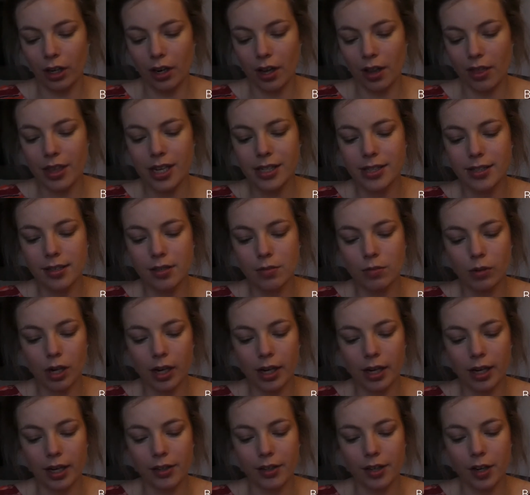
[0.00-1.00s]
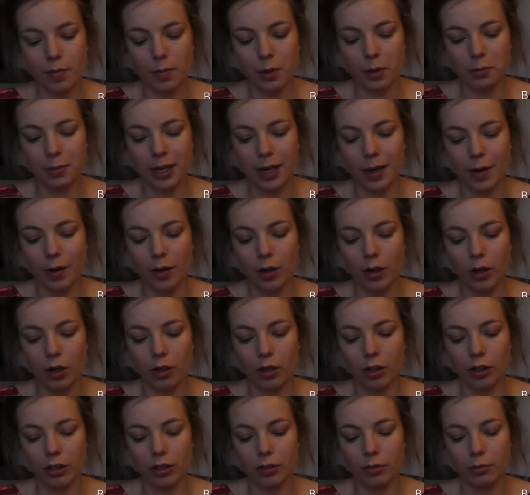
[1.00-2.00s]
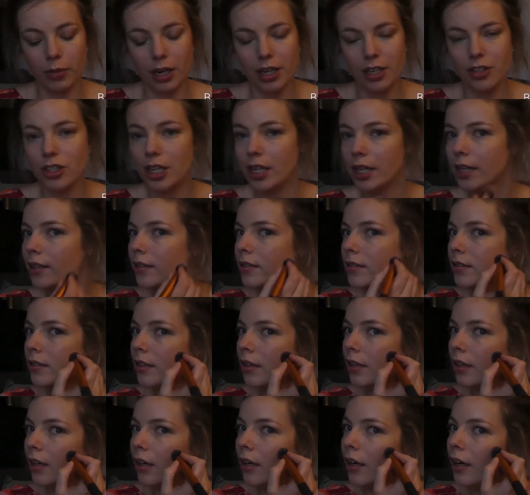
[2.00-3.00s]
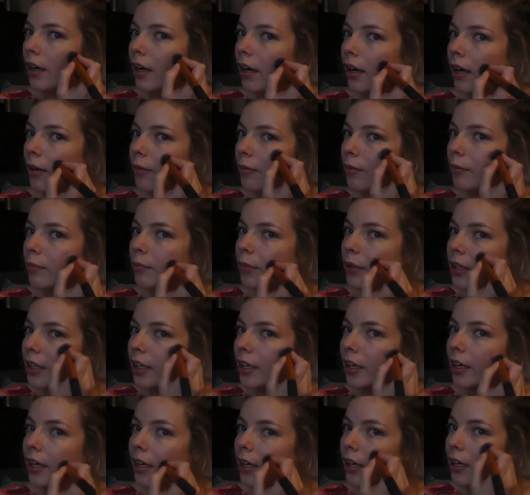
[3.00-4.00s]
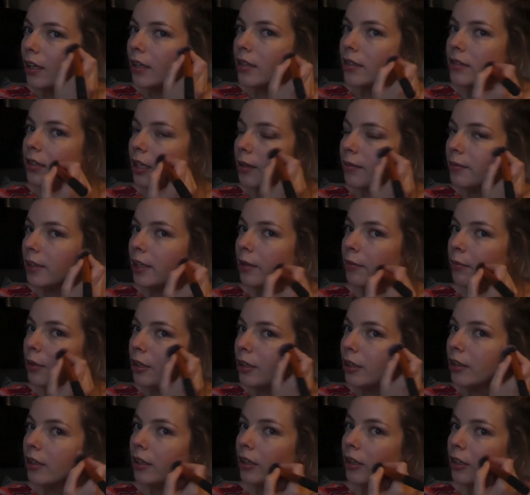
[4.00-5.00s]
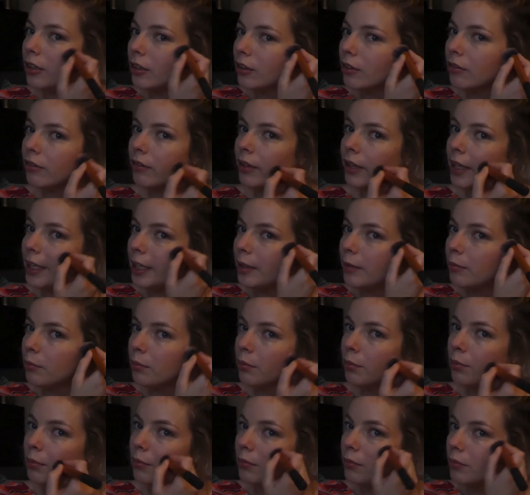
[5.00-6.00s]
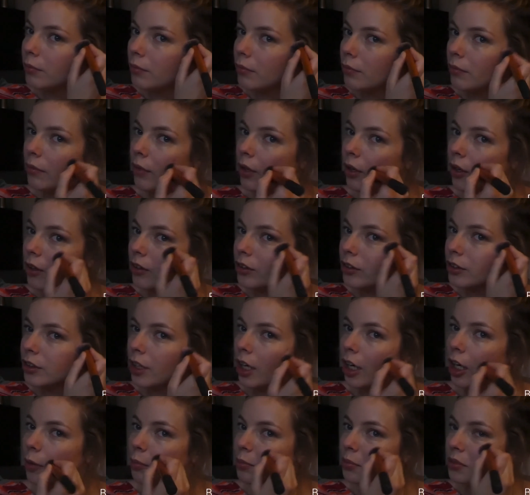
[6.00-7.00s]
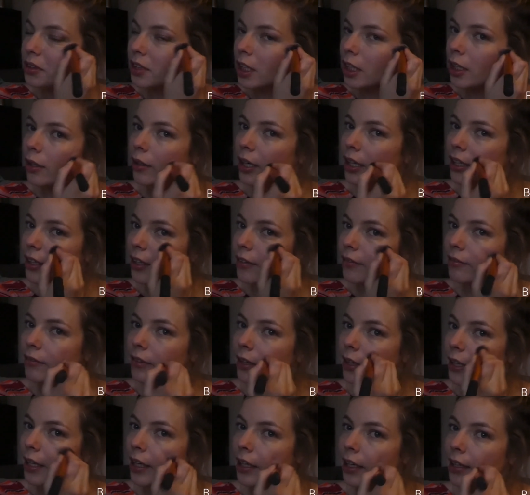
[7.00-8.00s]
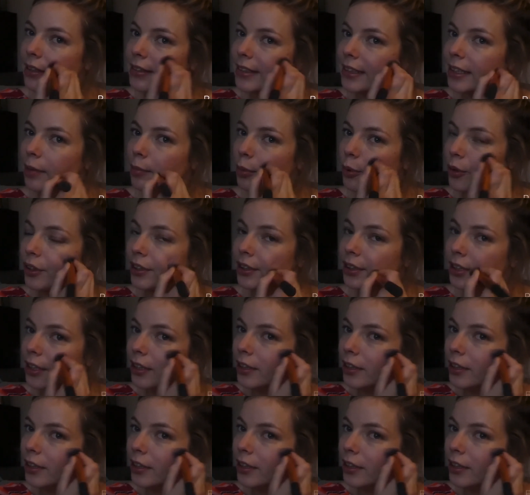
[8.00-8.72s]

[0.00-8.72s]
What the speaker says: And this is why I don't put powder on my cheeks, because I'm going to put cream on top, so I don't really see the point.